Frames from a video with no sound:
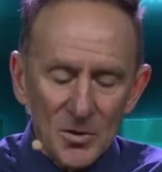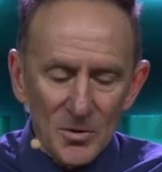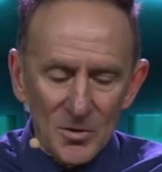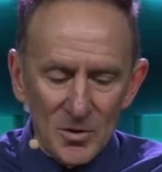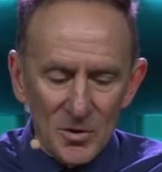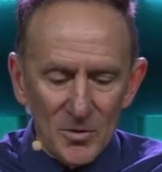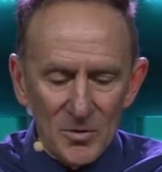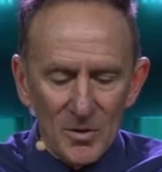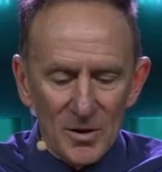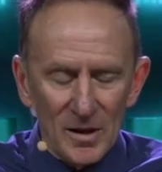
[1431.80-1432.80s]
to,
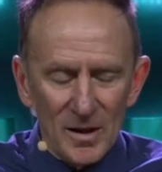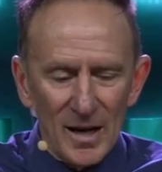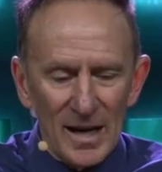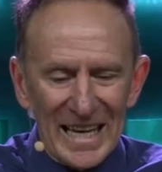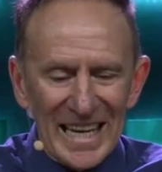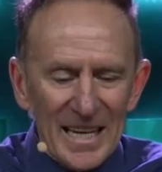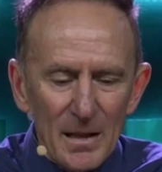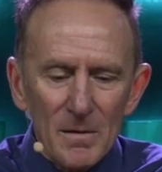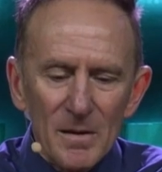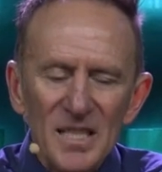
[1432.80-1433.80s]
to
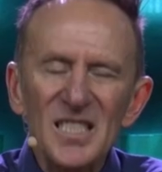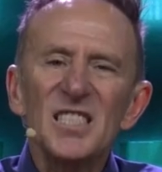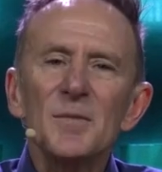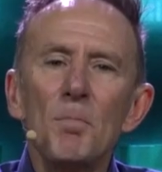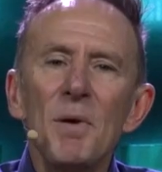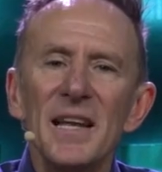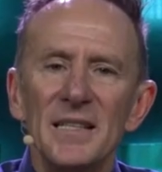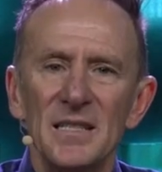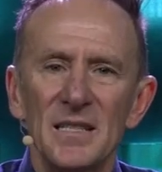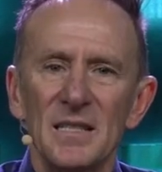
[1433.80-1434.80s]
heal the
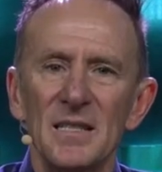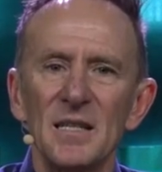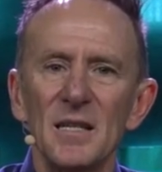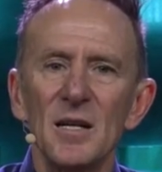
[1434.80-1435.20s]
split